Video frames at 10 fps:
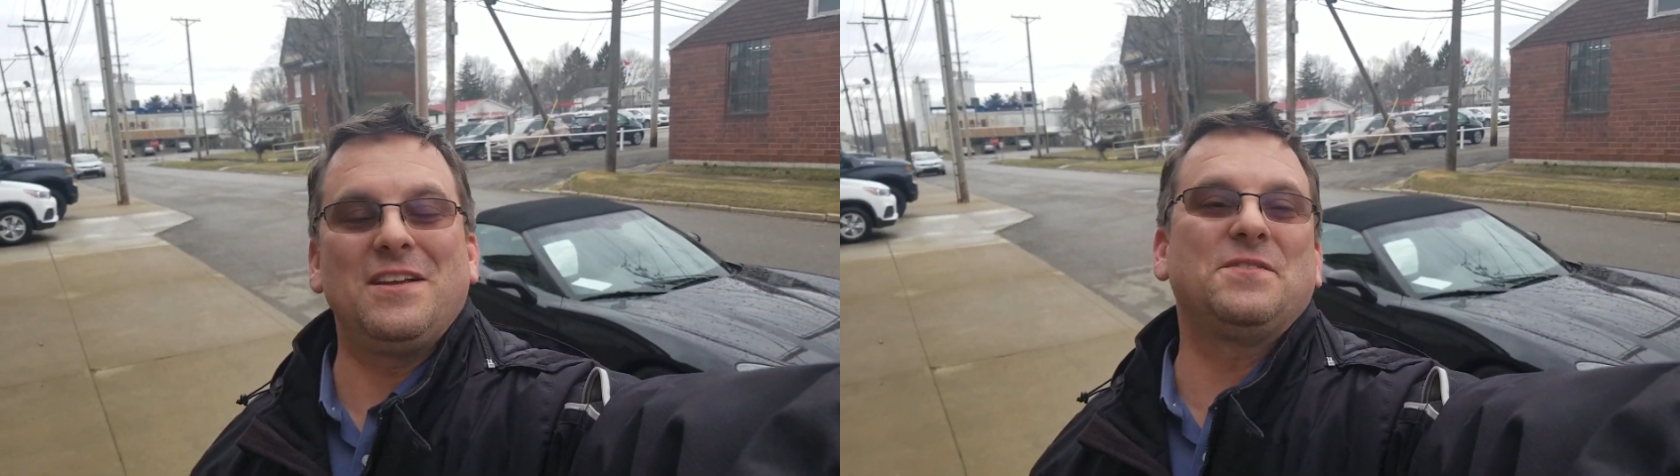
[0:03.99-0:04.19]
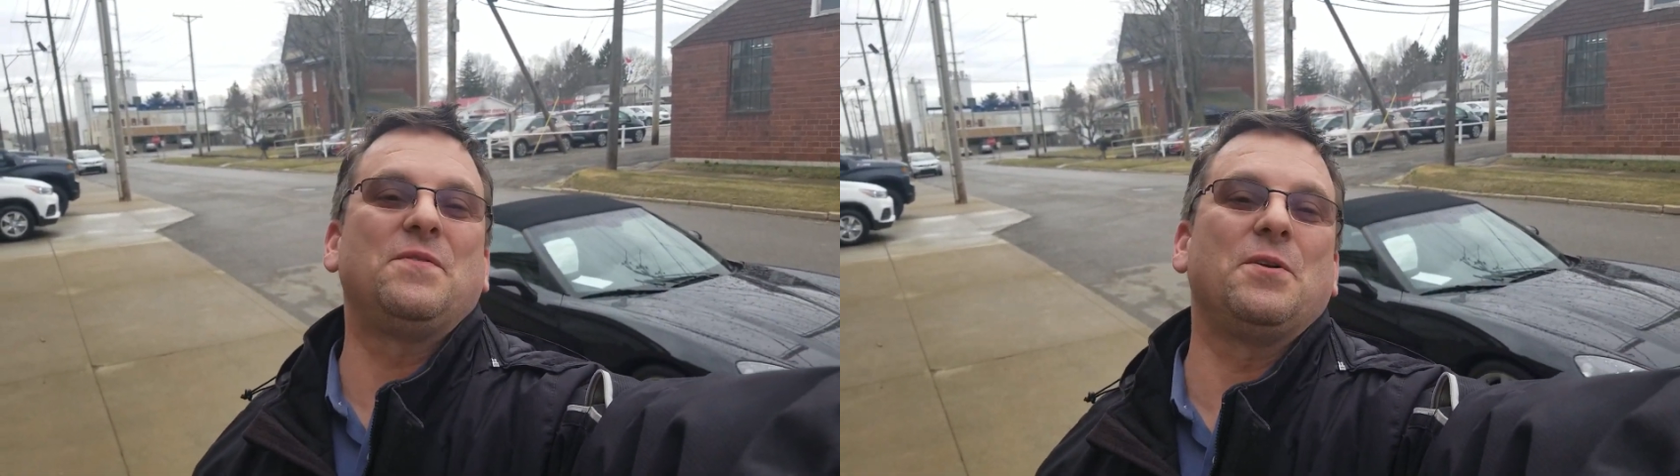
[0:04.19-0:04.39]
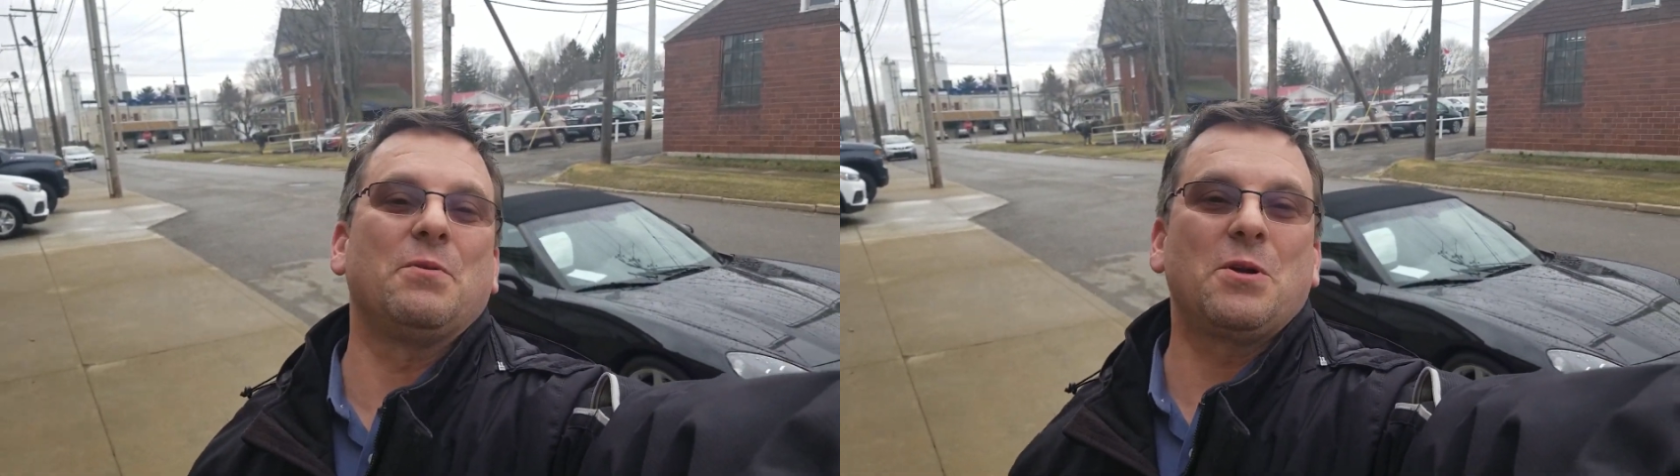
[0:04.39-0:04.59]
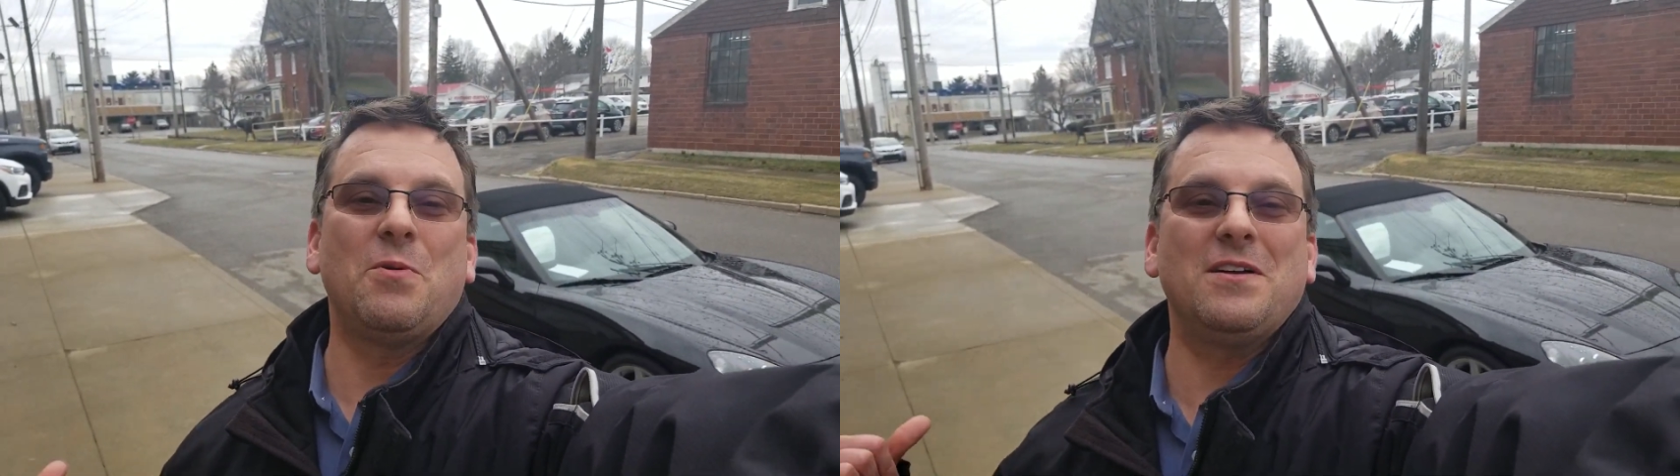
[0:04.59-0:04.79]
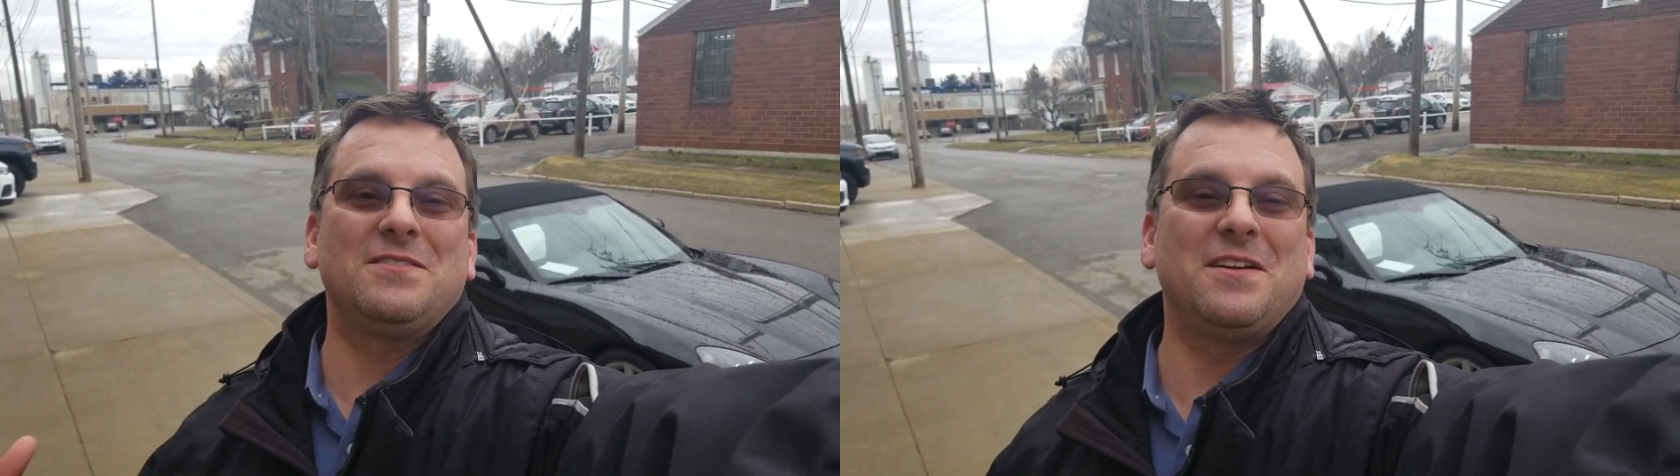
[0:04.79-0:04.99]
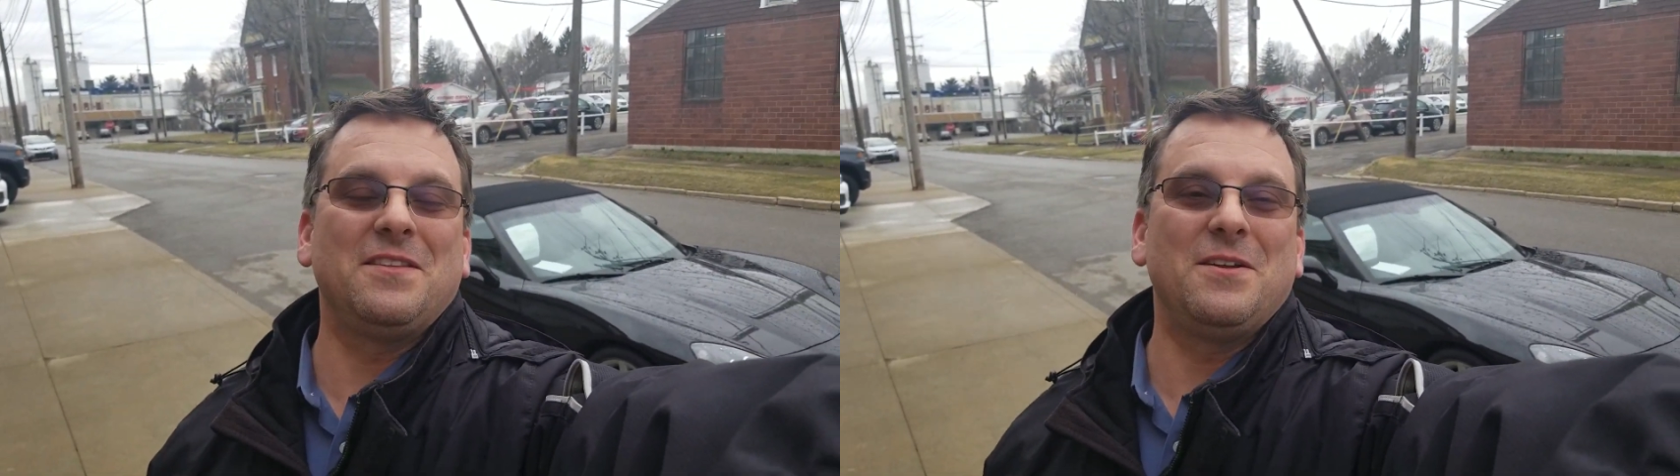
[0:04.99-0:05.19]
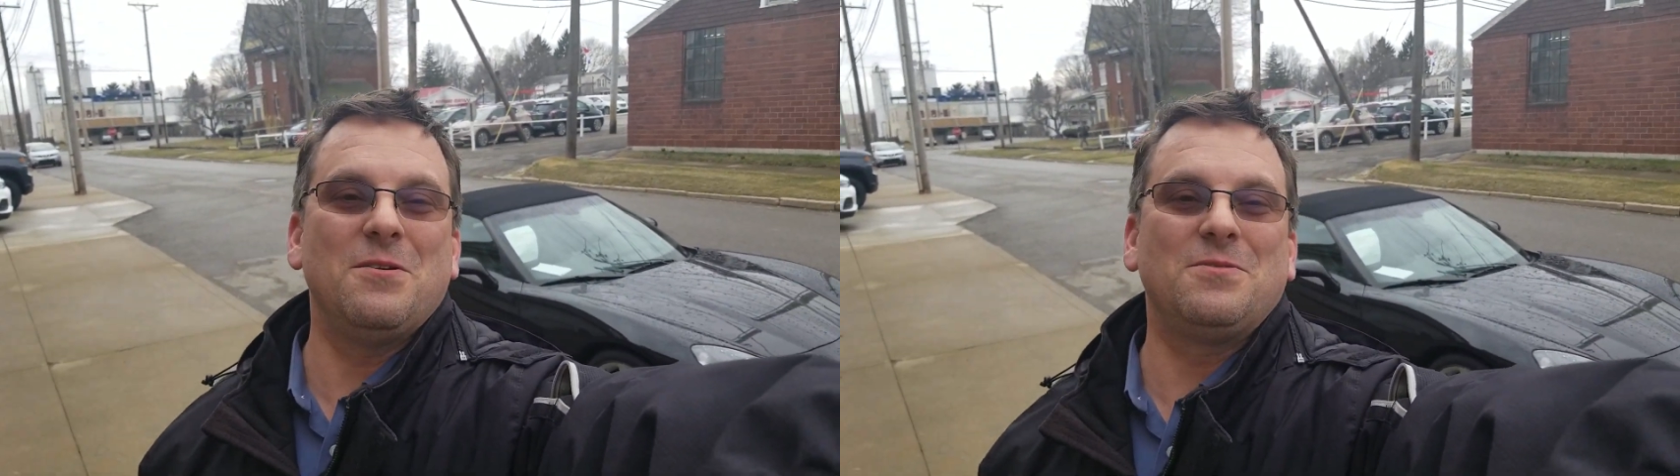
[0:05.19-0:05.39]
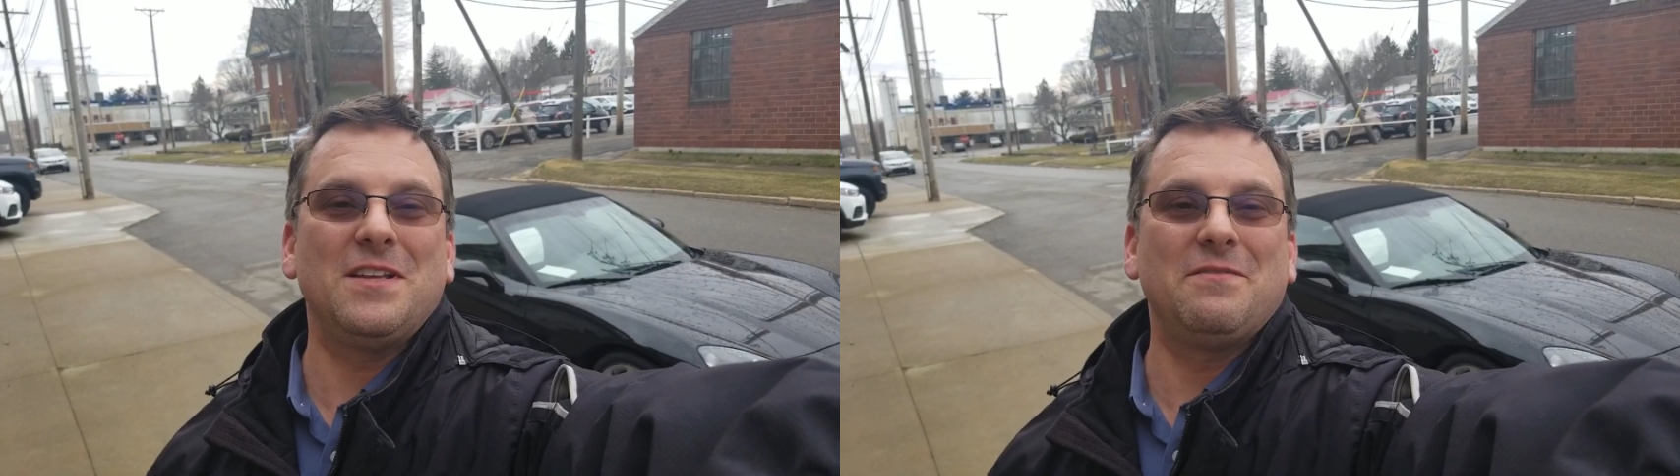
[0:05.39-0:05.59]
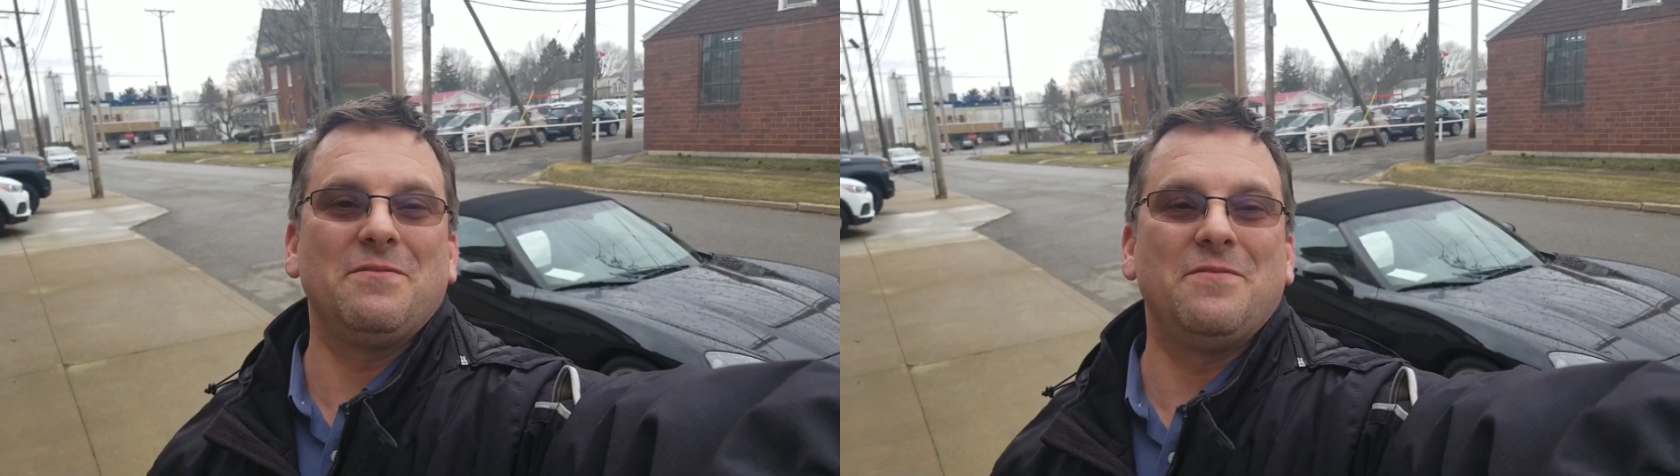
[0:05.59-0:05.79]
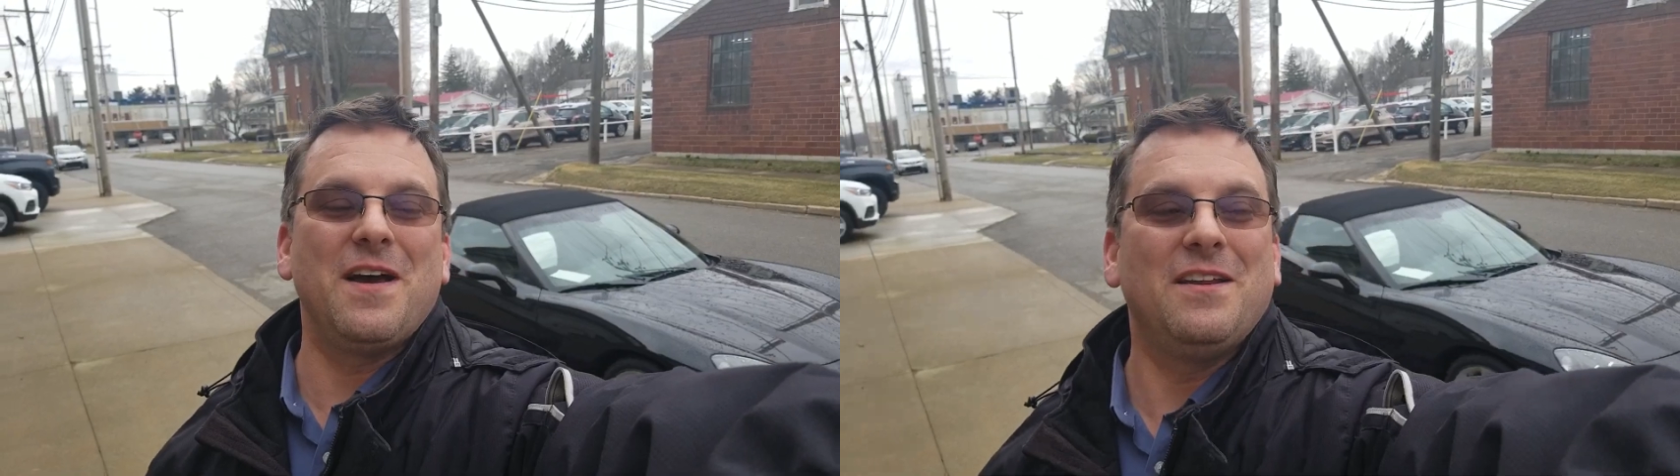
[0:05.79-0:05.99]
Thanks for your request on the 07
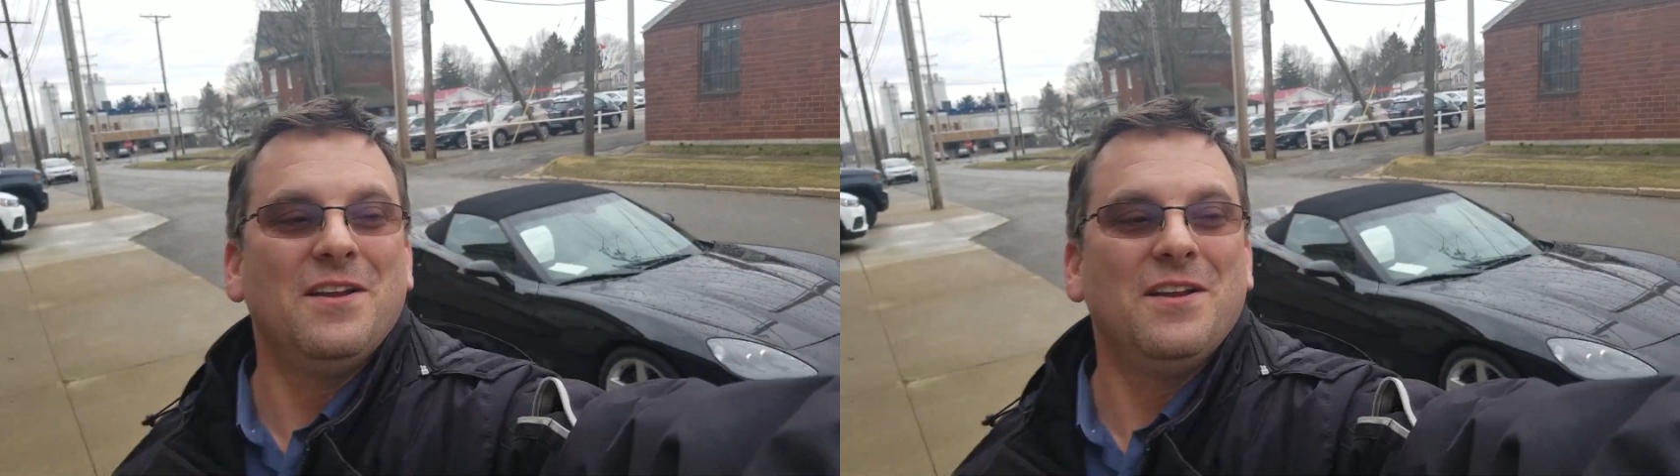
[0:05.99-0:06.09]
Vet.